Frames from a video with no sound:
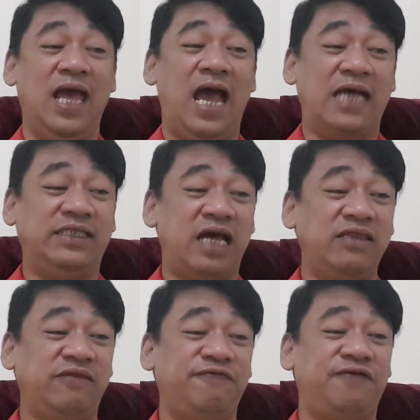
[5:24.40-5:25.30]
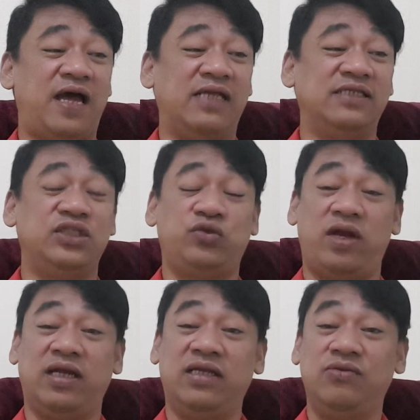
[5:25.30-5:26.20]
Identifying the
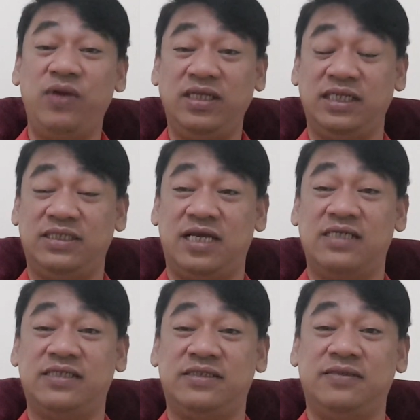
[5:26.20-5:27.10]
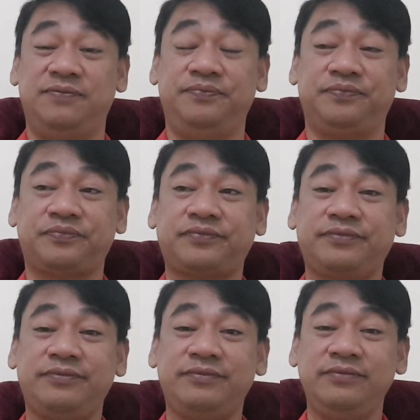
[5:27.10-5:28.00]
strength and the weaknesses.
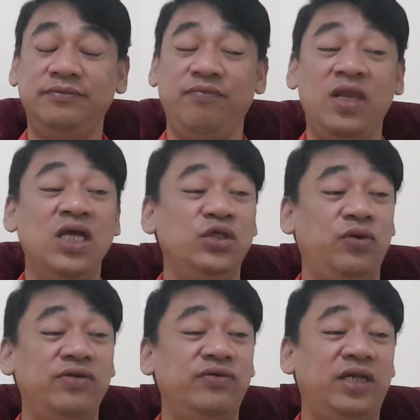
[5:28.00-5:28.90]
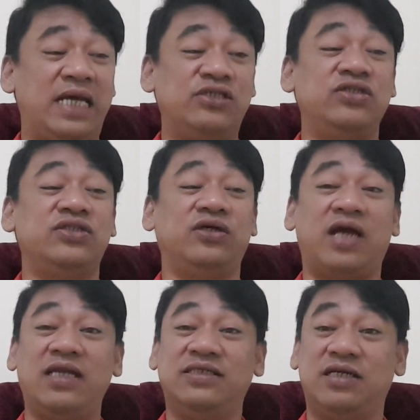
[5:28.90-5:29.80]
So in relation to
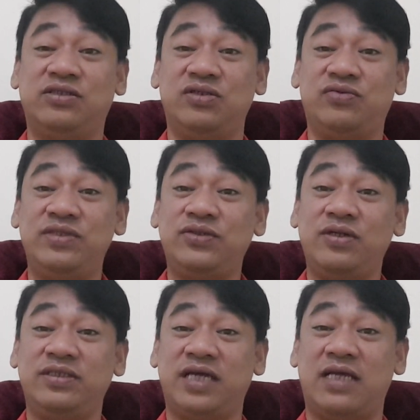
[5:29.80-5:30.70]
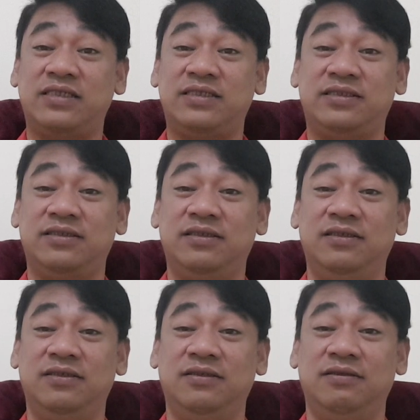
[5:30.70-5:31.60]
organizations' resources,
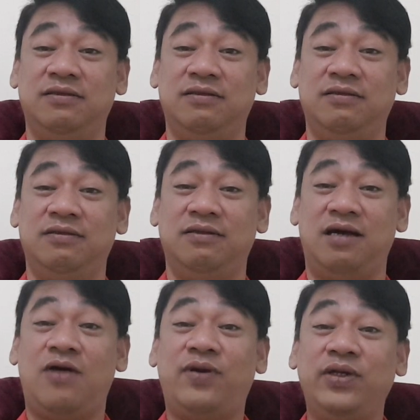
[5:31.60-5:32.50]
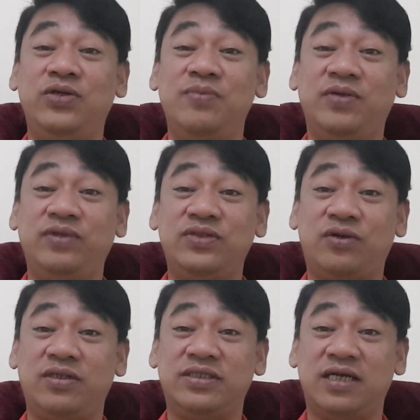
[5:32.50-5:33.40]
our human
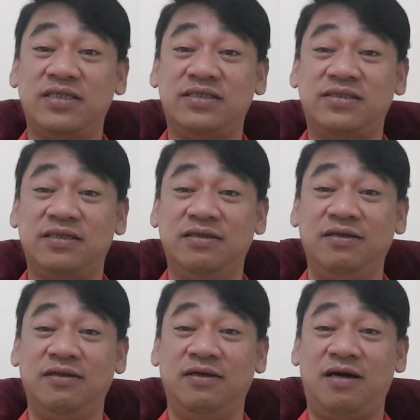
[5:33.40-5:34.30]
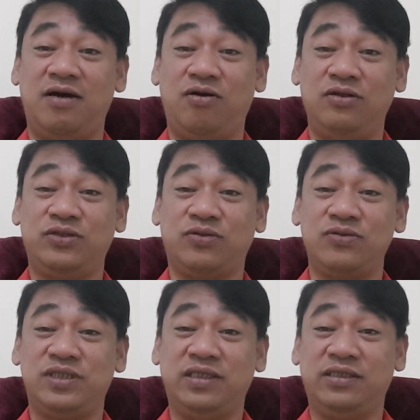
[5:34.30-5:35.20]
resources are also
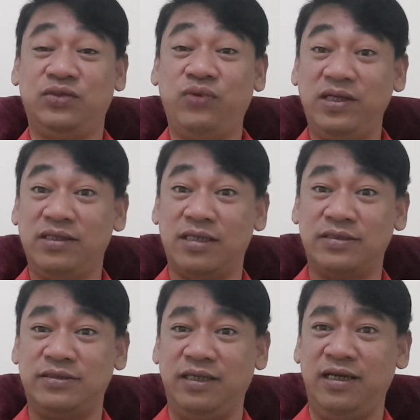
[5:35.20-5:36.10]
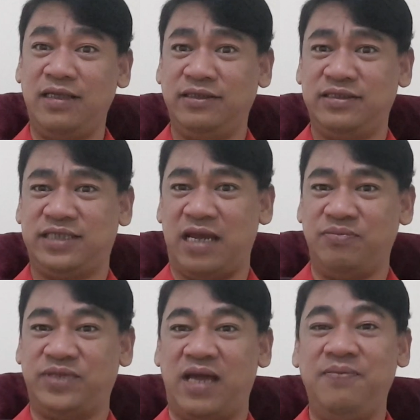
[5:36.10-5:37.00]
considered weakness and at the
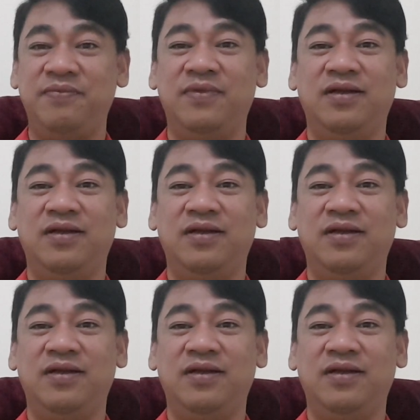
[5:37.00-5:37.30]
same time